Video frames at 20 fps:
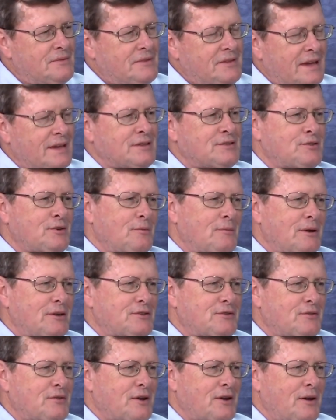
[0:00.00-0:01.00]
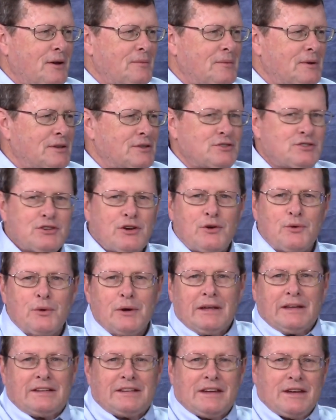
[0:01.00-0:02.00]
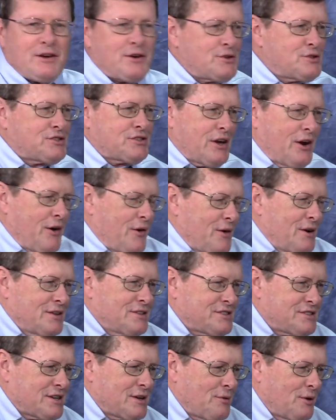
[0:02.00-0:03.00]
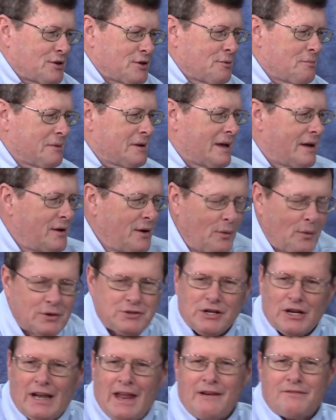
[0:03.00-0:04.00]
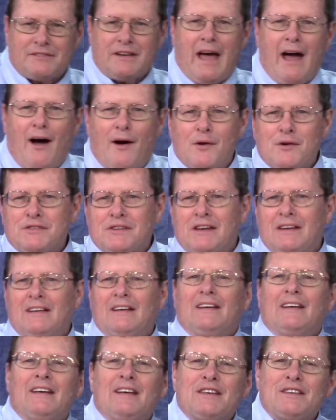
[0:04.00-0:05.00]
Thanks so much for coming and sharing. We get to hear Sarah and see what you yes. what you left out.